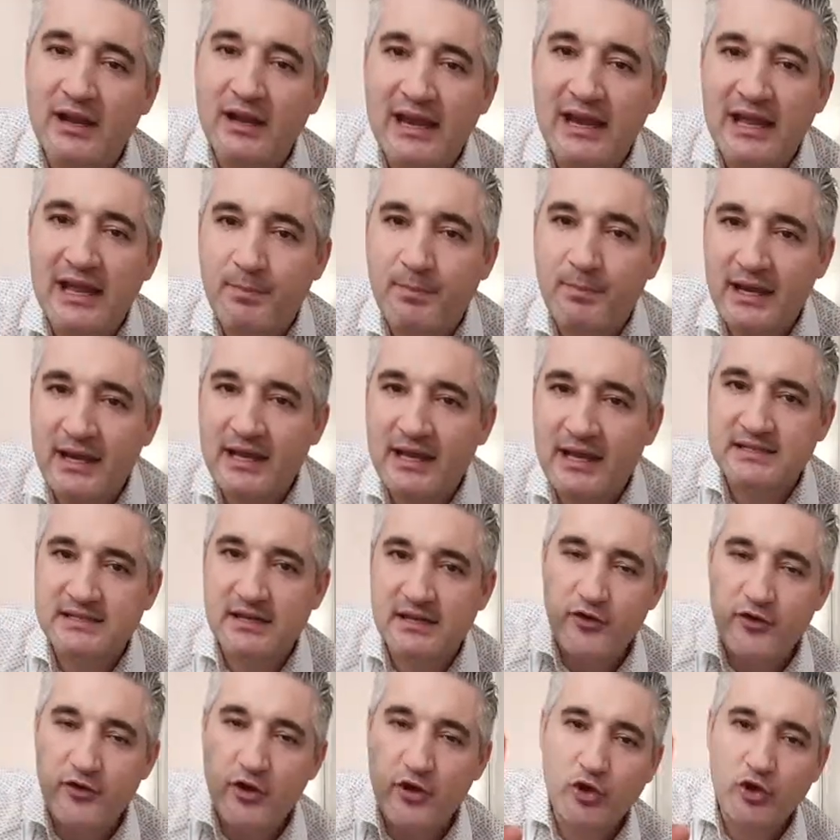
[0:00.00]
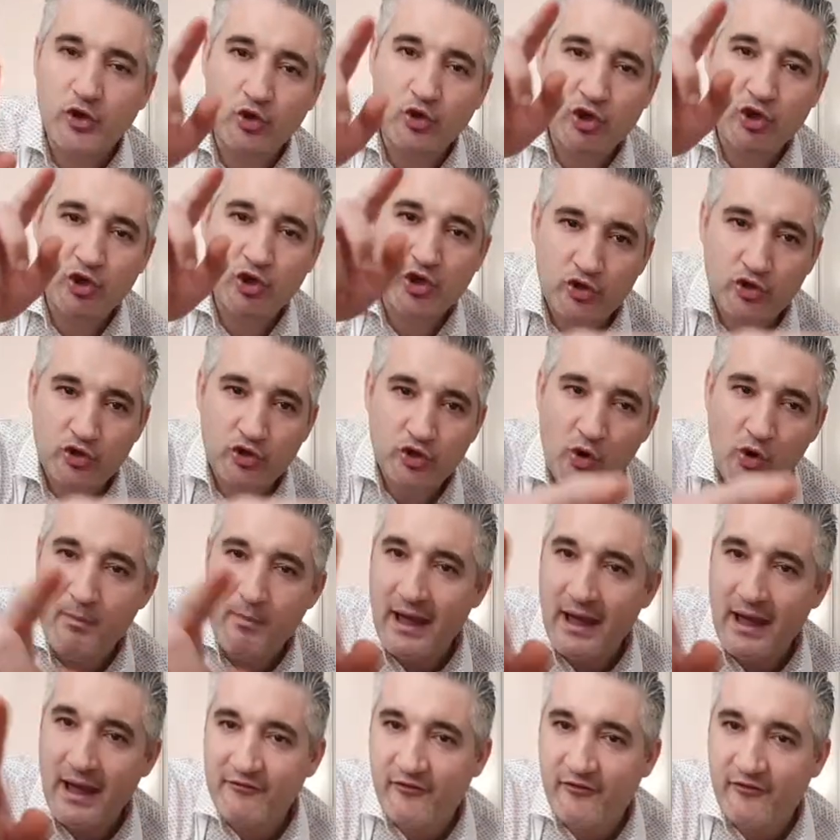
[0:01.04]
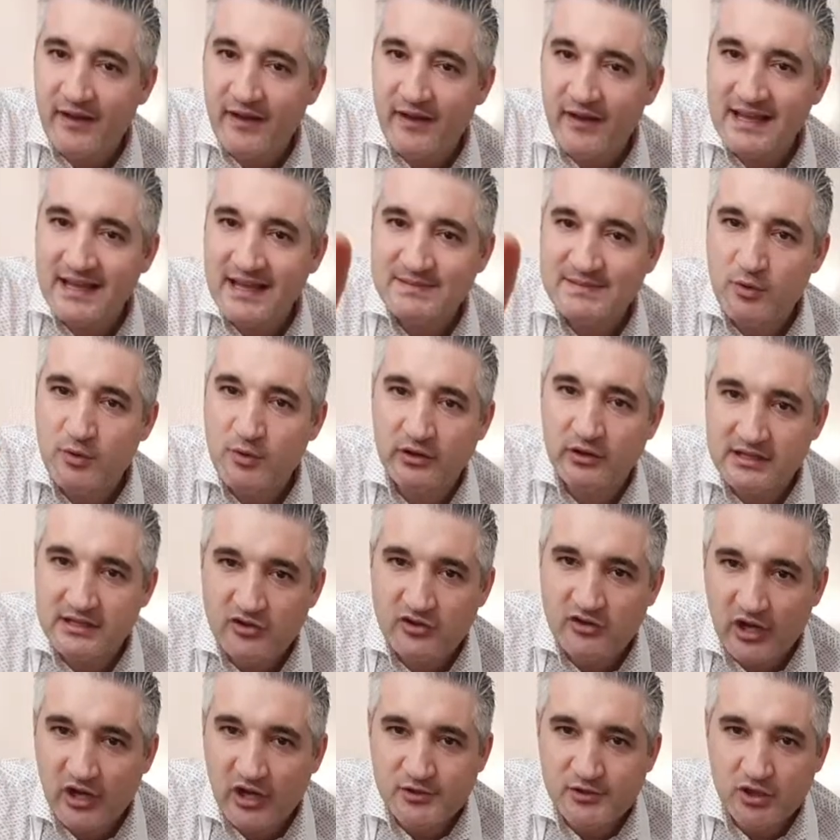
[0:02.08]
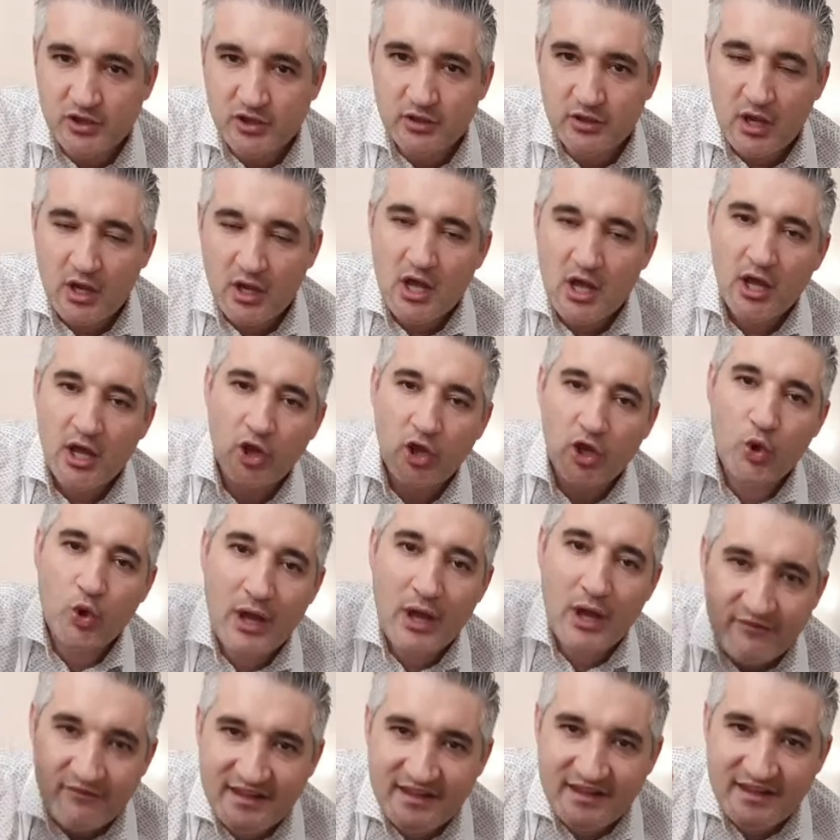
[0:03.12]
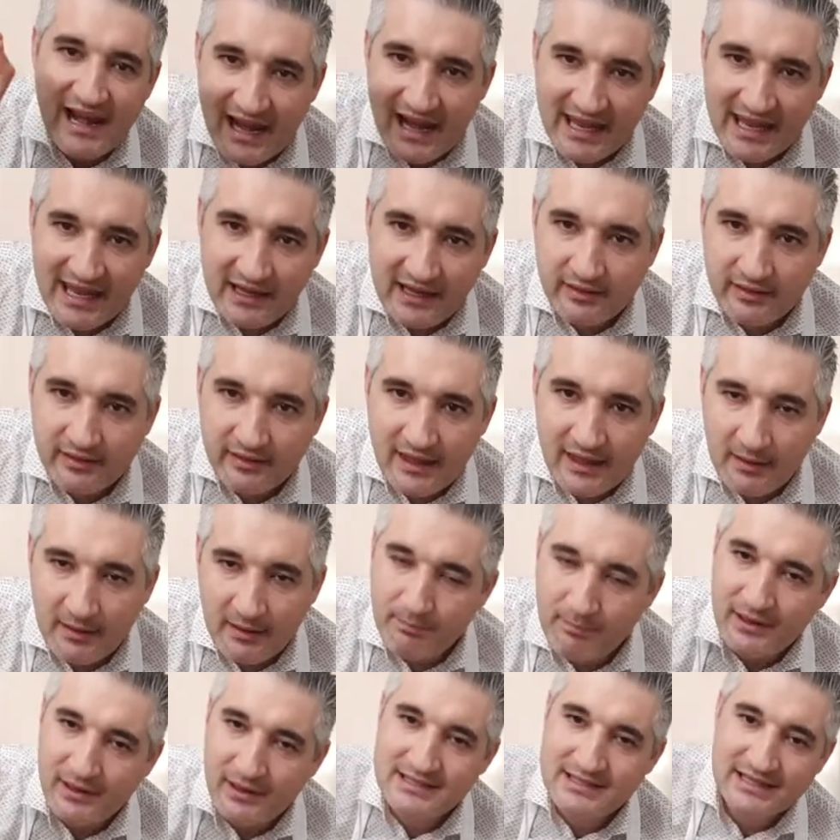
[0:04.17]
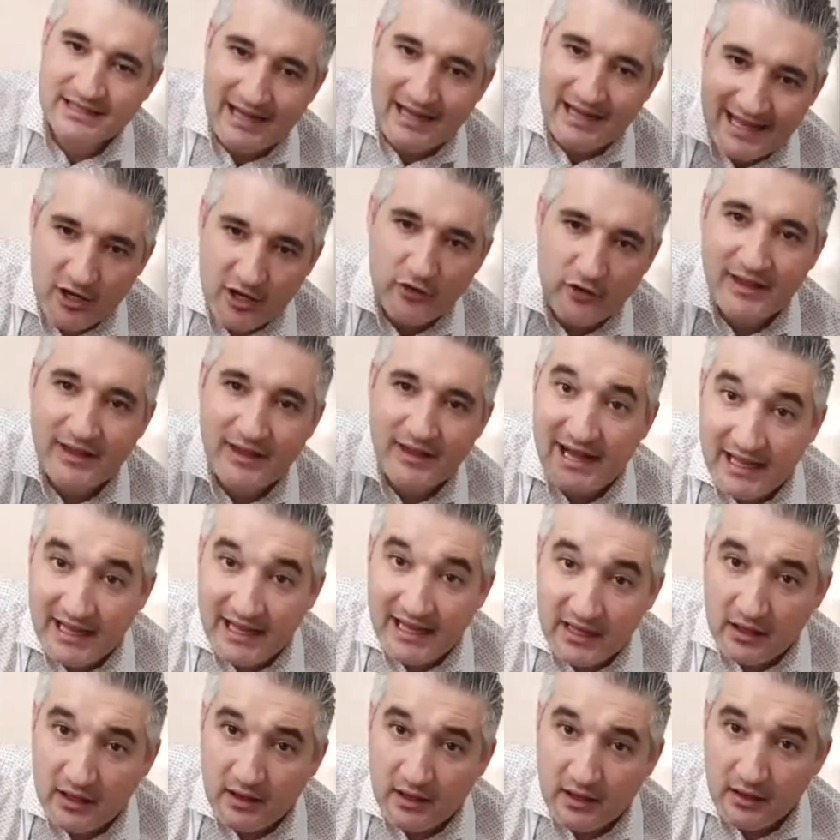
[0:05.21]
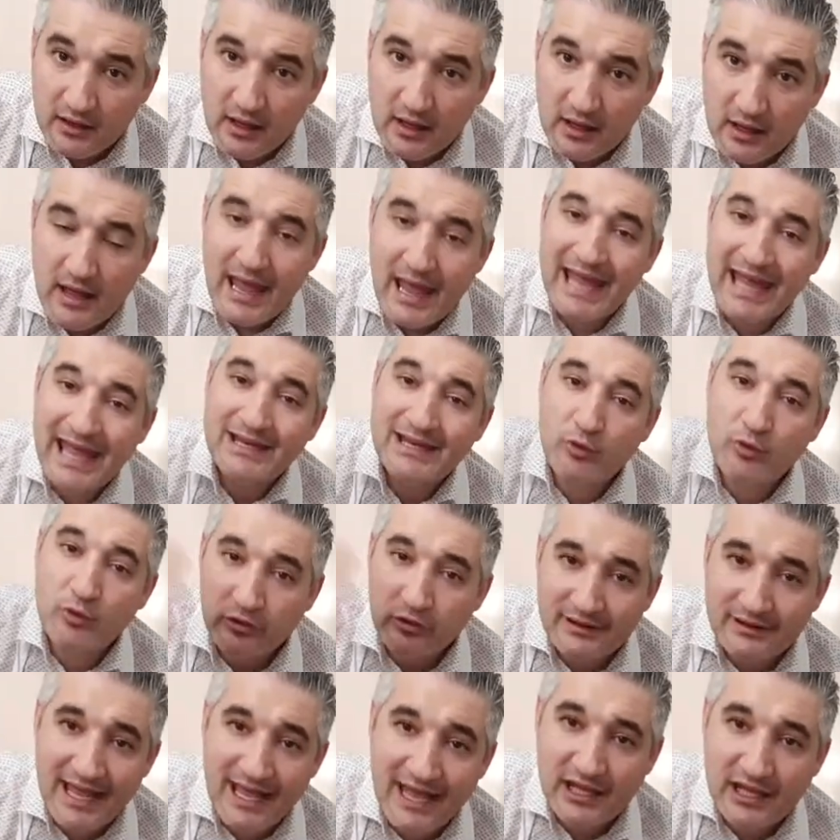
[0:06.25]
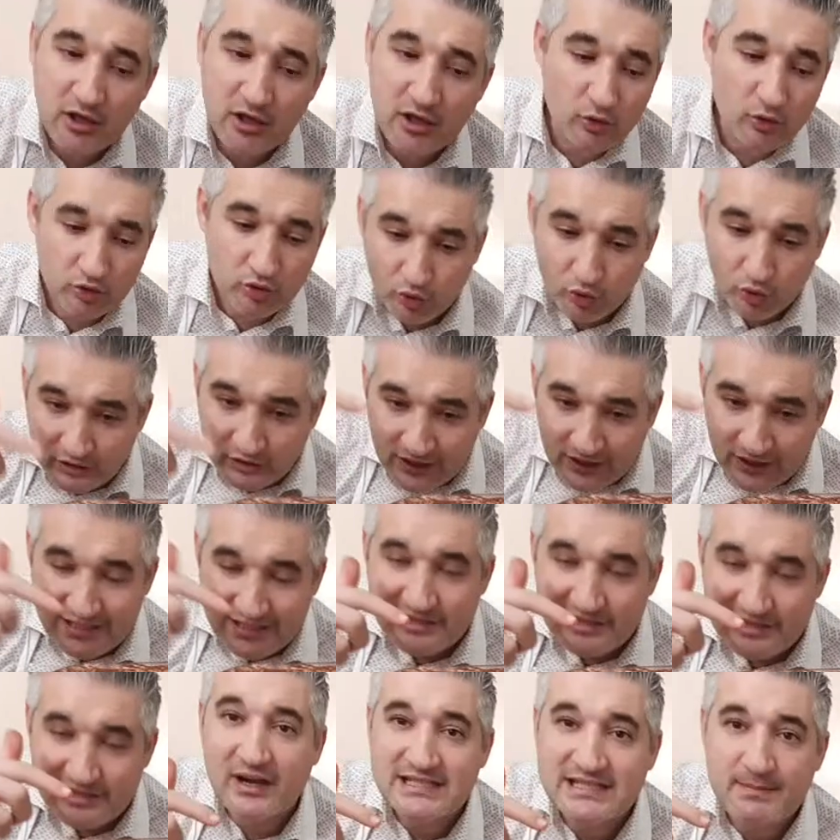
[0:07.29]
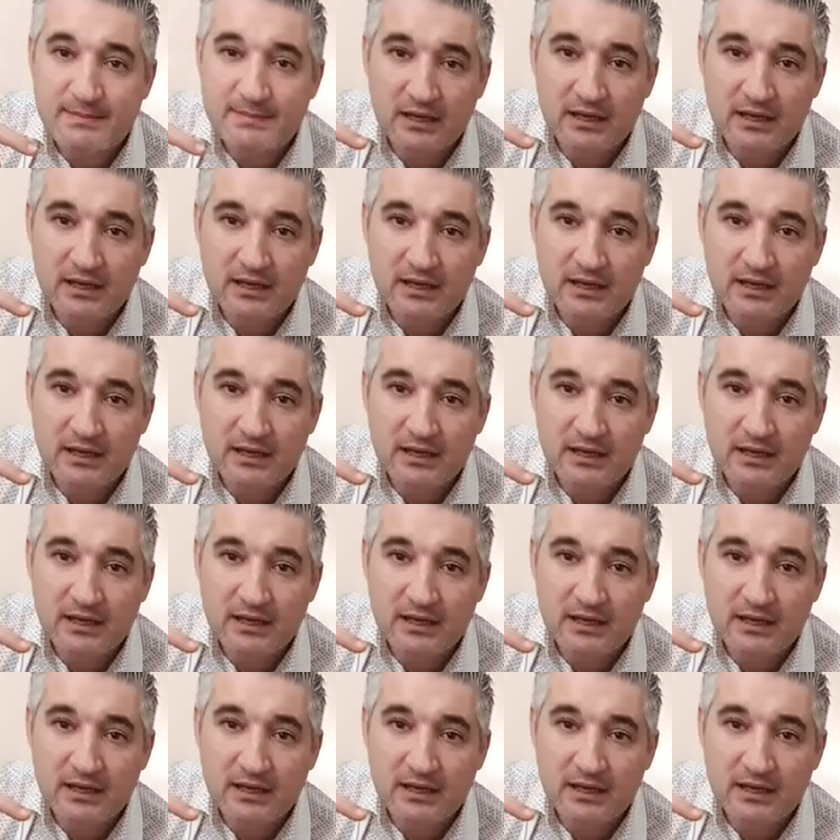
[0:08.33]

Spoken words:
Link. Please, if you go to YouTube and Facebook description, you have the link there. Please click on the link and it will take you to this recipe.